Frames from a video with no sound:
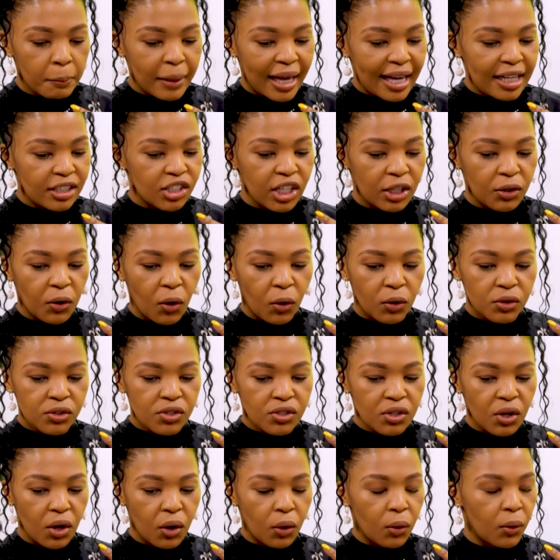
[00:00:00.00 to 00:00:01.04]
much and
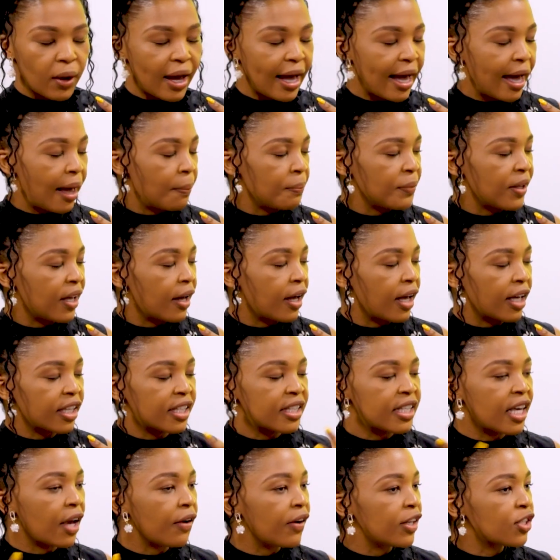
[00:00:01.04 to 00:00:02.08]
also
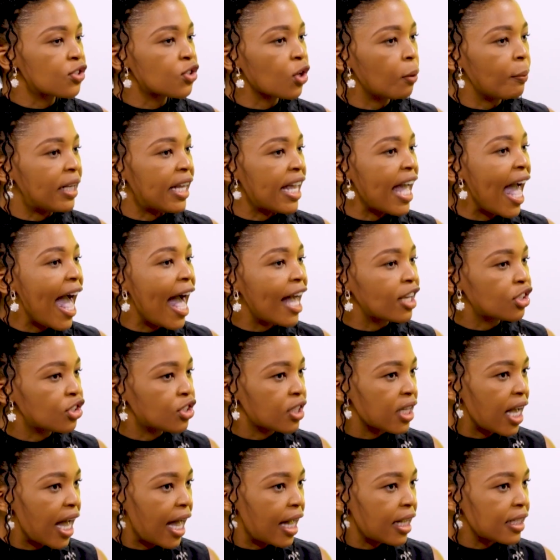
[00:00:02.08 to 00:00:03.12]
hearing so many
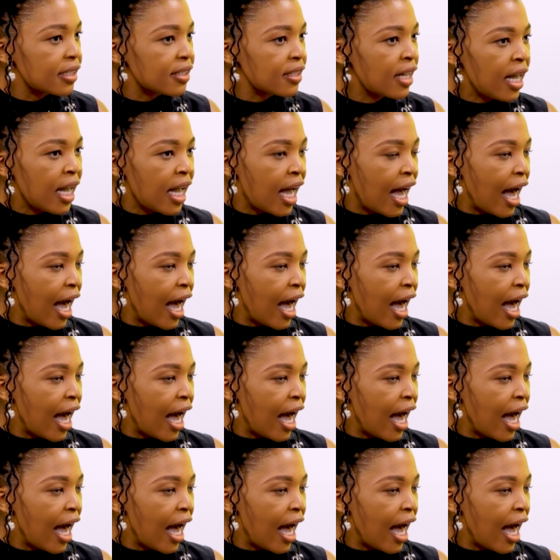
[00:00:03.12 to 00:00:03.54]
hashtags.